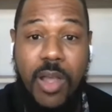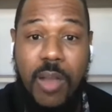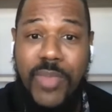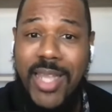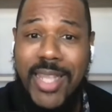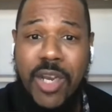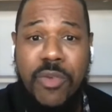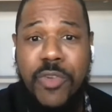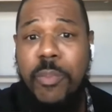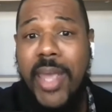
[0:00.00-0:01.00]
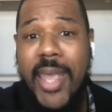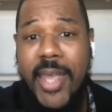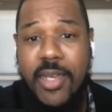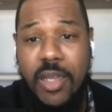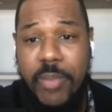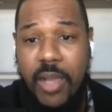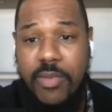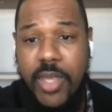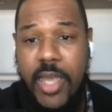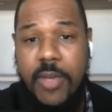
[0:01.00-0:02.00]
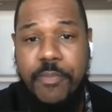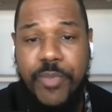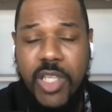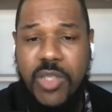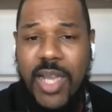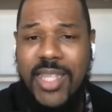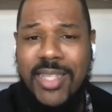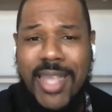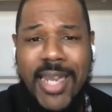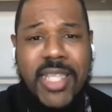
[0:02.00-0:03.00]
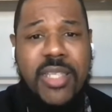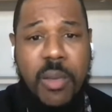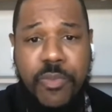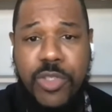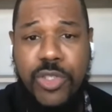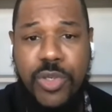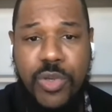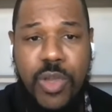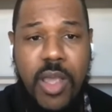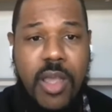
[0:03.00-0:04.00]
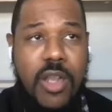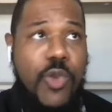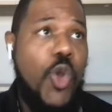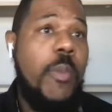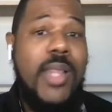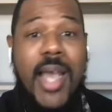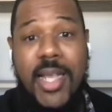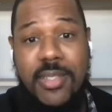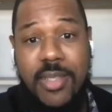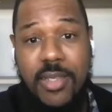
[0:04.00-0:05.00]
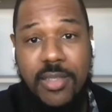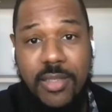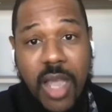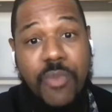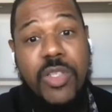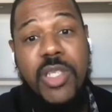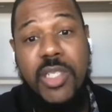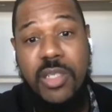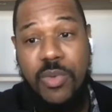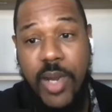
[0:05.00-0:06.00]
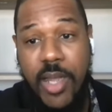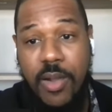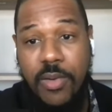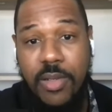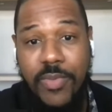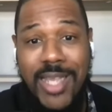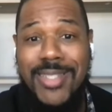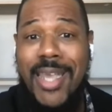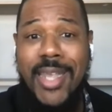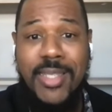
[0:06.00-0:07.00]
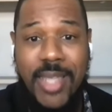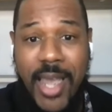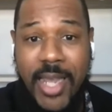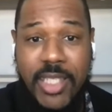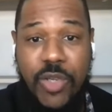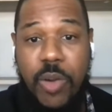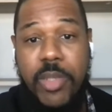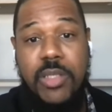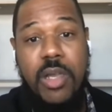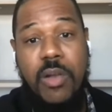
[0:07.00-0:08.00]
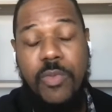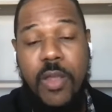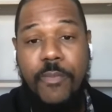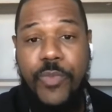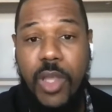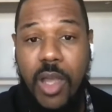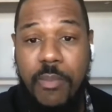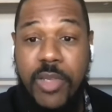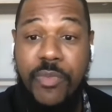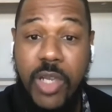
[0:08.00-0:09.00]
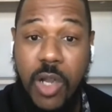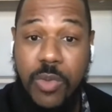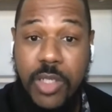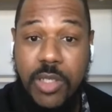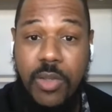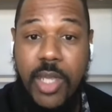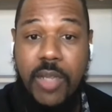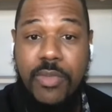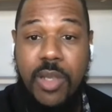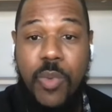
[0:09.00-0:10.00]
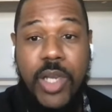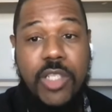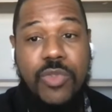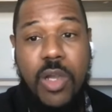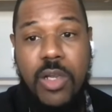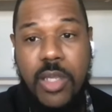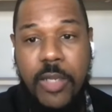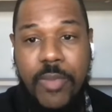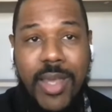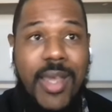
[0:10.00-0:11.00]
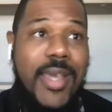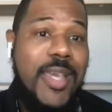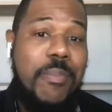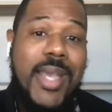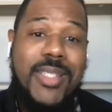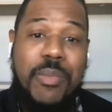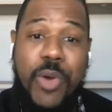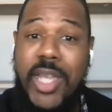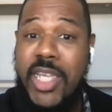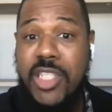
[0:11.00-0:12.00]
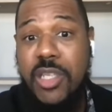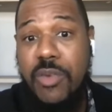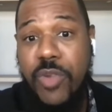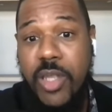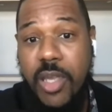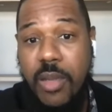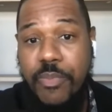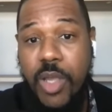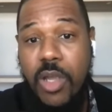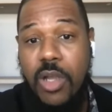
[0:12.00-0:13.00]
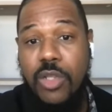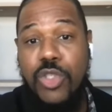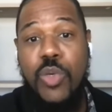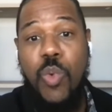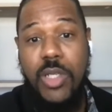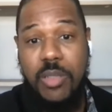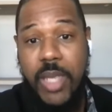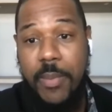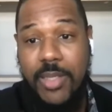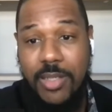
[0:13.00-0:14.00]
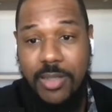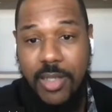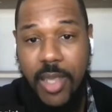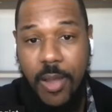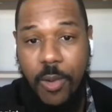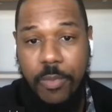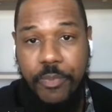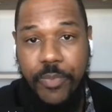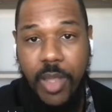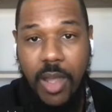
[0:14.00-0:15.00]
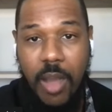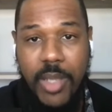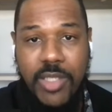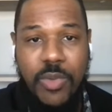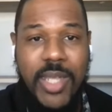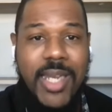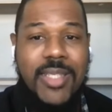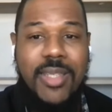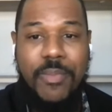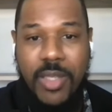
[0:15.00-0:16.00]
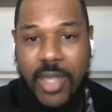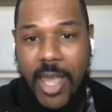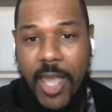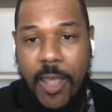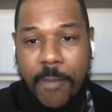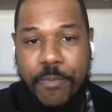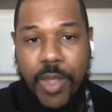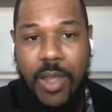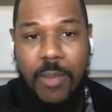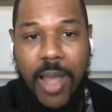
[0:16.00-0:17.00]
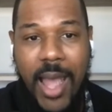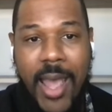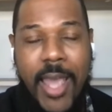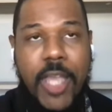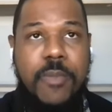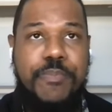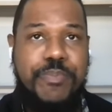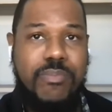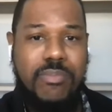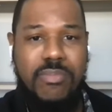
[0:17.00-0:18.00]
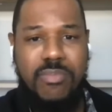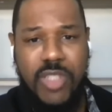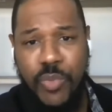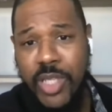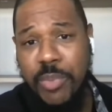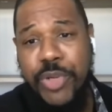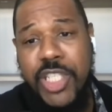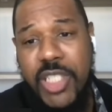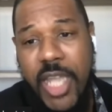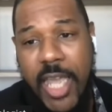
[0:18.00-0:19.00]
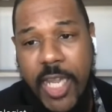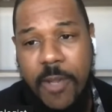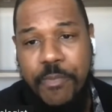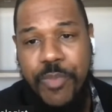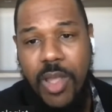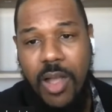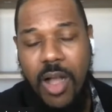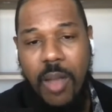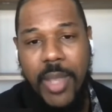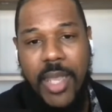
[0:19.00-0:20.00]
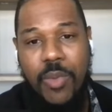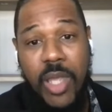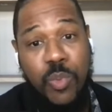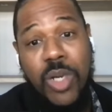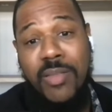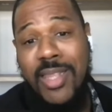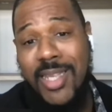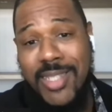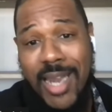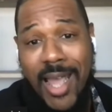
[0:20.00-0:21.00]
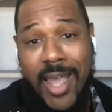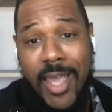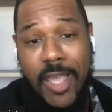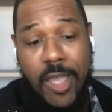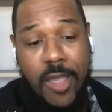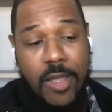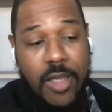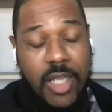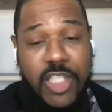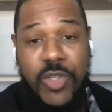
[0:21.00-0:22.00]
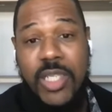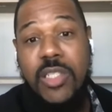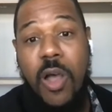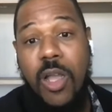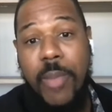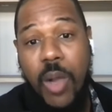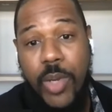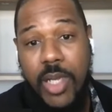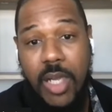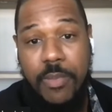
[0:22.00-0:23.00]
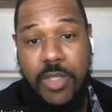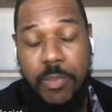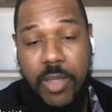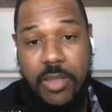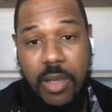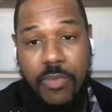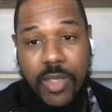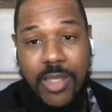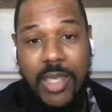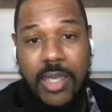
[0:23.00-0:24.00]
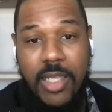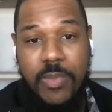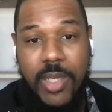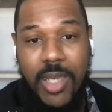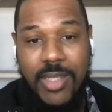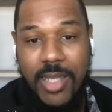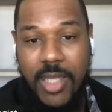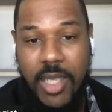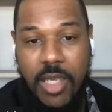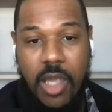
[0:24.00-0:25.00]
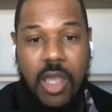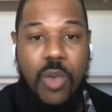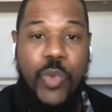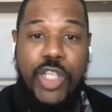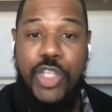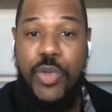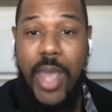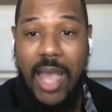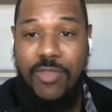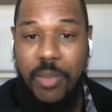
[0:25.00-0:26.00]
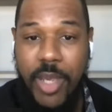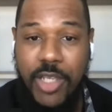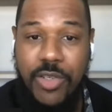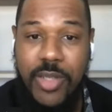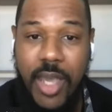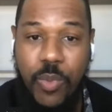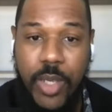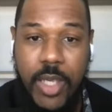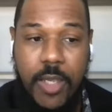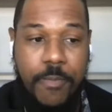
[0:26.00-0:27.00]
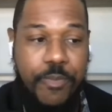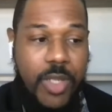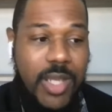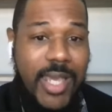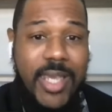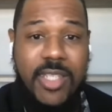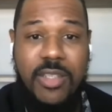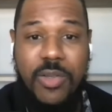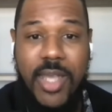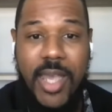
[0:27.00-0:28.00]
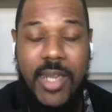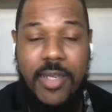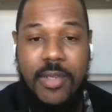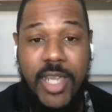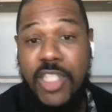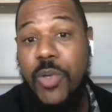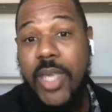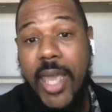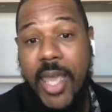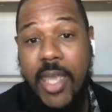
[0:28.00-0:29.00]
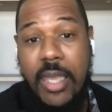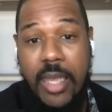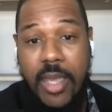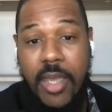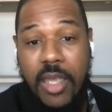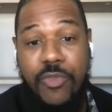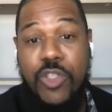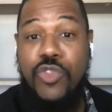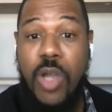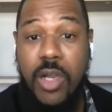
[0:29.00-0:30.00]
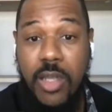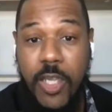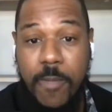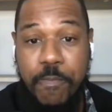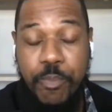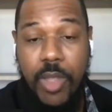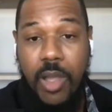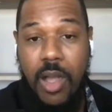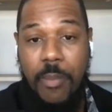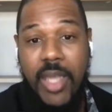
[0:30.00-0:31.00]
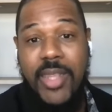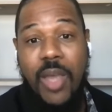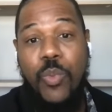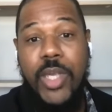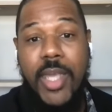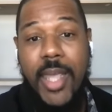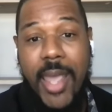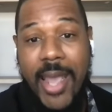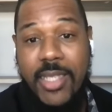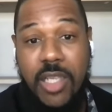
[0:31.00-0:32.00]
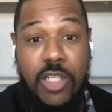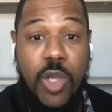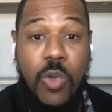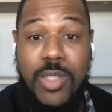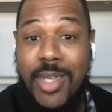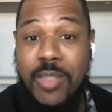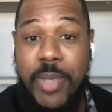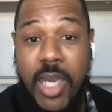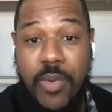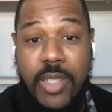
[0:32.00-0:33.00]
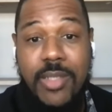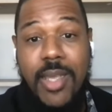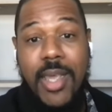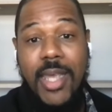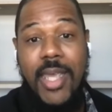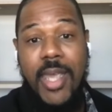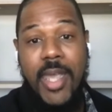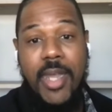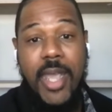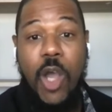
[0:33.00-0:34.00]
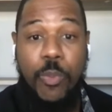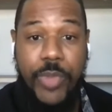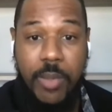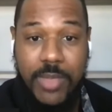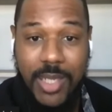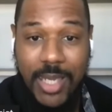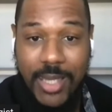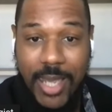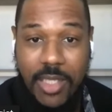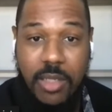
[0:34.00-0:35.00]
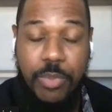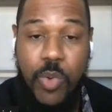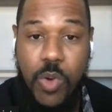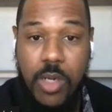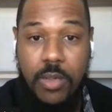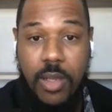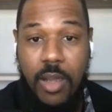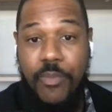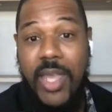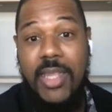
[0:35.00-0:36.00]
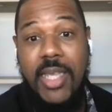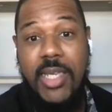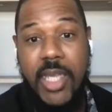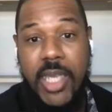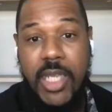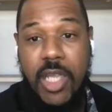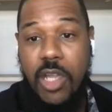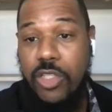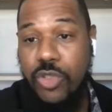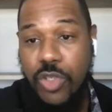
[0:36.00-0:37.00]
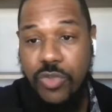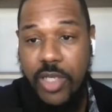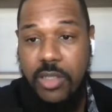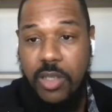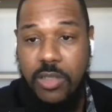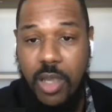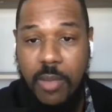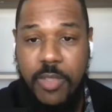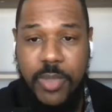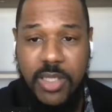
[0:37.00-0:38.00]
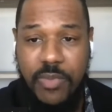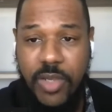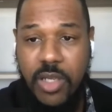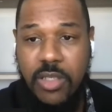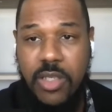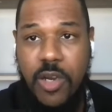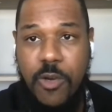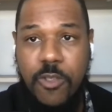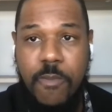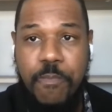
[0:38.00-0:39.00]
that they don't feel bad about that. And so I think that is helpful to normalize this conversation around things like anxiety or mental health difficulty, so that if someone is struggling, it makes it more easier for them to want to be able to seek help. And so that is something that I really appreciate. And one of the things that I continually talk about when it comes to mental health in kids, because I think we do have to make sure that we let kids know that it's okay if you're struggling, and that we as adults and as parents can help them to get that support that they need to address those specific concerns.